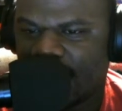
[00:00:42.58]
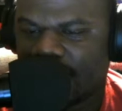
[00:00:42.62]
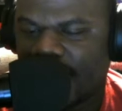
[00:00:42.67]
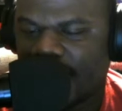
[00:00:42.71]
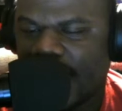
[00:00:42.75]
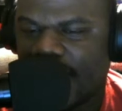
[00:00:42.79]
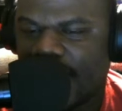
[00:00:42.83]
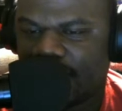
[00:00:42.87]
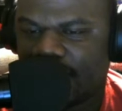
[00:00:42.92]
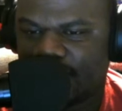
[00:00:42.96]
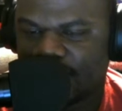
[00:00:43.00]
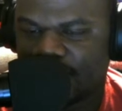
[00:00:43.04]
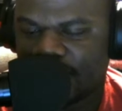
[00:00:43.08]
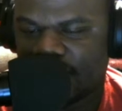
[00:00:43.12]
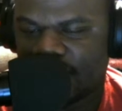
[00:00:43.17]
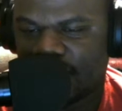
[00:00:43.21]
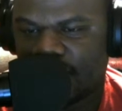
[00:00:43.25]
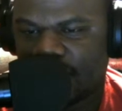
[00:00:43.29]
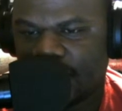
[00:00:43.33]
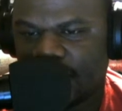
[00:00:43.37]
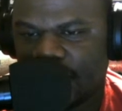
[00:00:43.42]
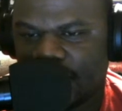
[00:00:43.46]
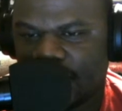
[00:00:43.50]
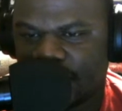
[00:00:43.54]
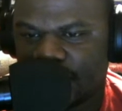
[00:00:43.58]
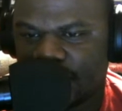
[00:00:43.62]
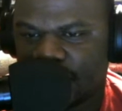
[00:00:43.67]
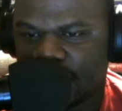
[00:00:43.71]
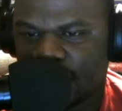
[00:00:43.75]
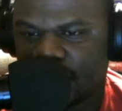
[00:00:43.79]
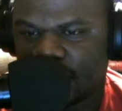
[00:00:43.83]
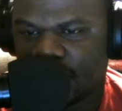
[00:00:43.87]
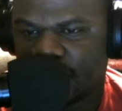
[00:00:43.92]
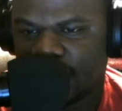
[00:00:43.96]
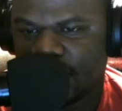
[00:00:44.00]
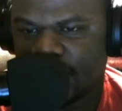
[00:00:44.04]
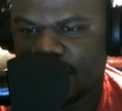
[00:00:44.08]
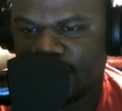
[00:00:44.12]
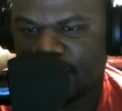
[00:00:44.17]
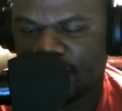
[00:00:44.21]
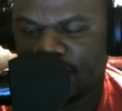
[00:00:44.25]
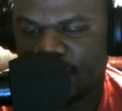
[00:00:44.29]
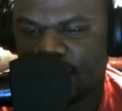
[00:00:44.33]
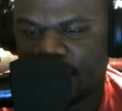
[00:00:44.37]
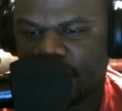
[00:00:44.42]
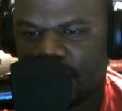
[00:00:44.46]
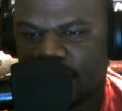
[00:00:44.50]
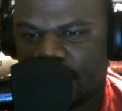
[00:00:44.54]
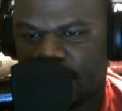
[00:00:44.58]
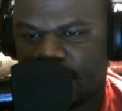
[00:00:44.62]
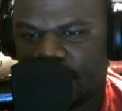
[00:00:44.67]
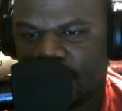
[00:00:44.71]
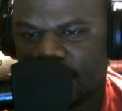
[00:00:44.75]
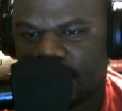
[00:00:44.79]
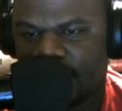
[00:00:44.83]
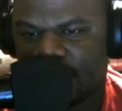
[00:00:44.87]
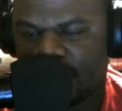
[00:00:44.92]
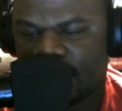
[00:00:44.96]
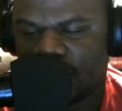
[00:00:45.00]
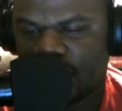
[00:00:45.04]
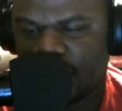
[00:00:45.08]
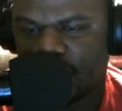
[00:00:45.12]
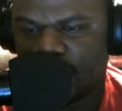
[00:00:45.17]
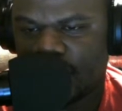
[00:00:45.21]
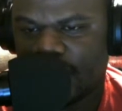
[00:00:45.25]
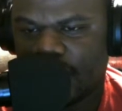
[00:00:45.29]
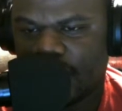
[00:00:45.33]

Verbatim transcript: the option where you can stream to a